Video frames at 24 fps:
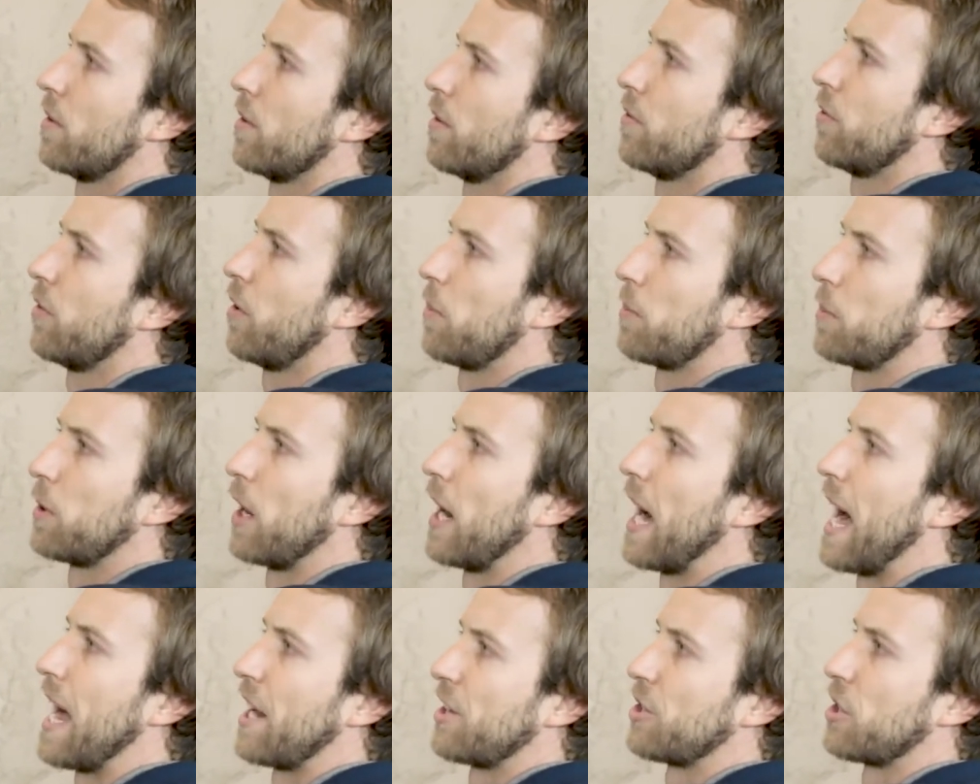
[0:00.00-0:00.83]
flip the
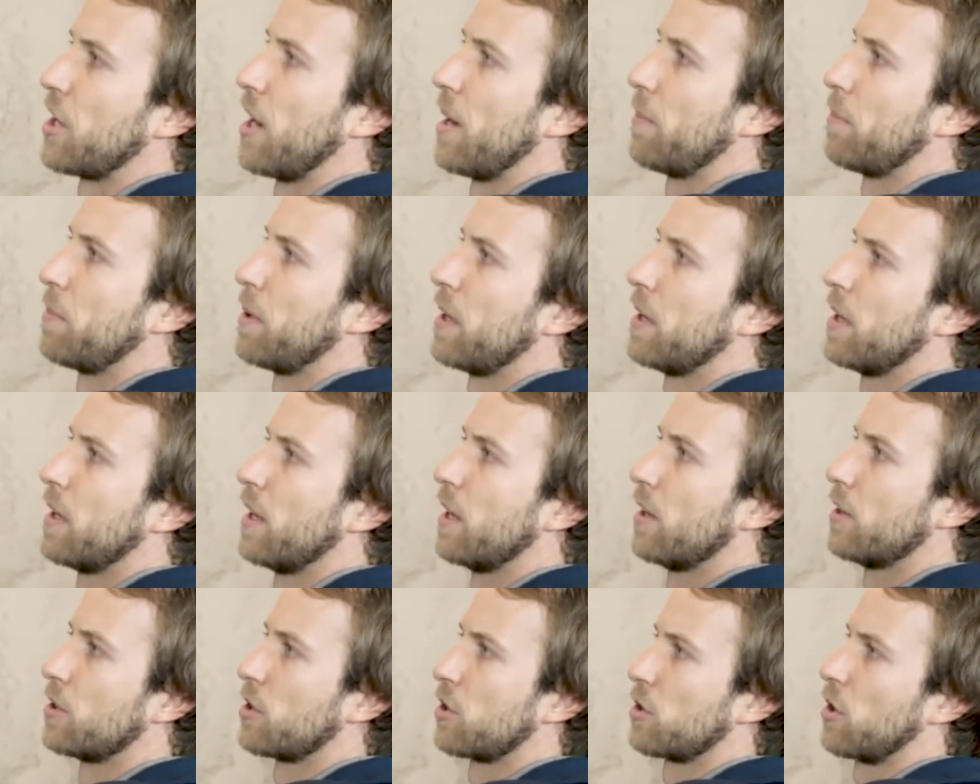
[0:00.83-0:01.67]
latch up
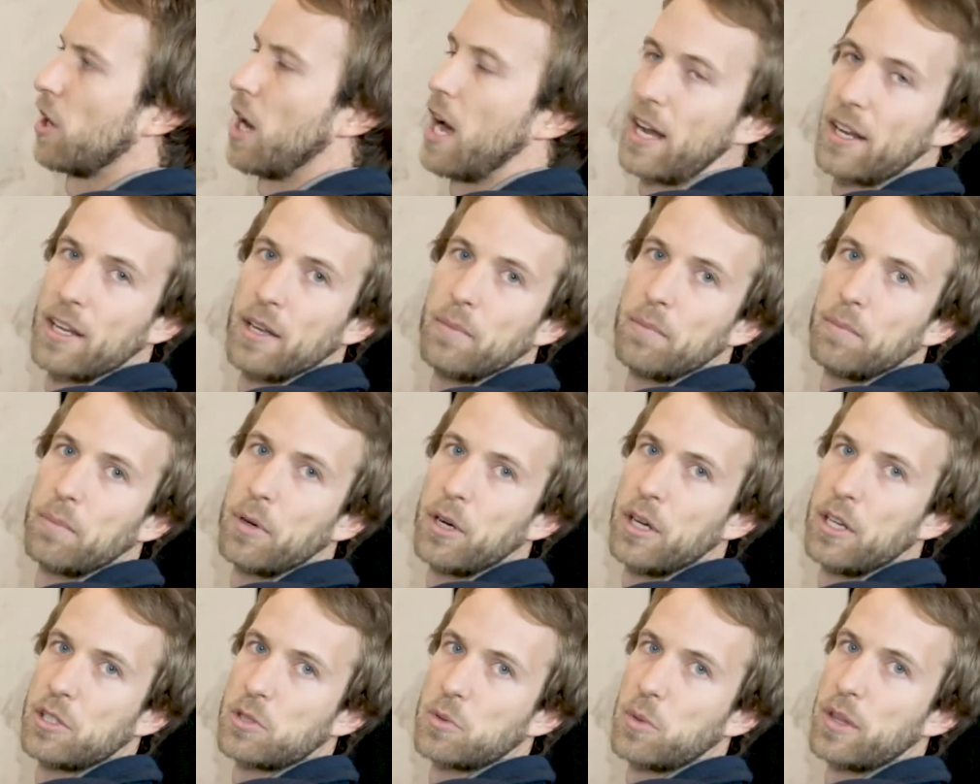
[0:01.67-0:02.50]
and just lock it in
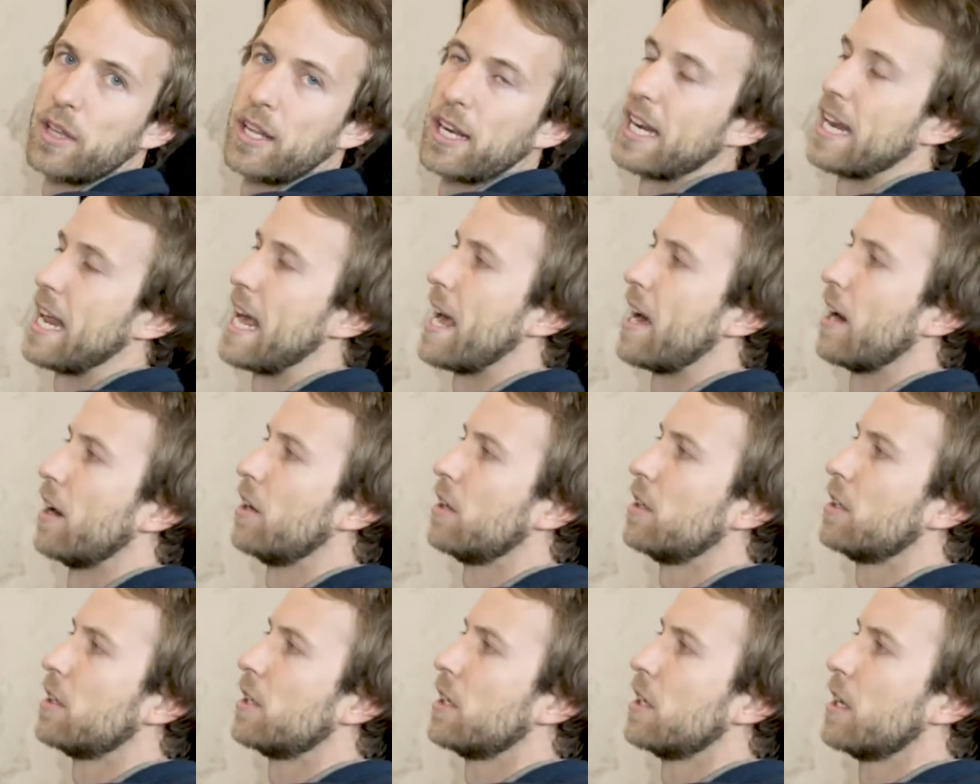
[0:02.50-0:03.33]
place with a nail.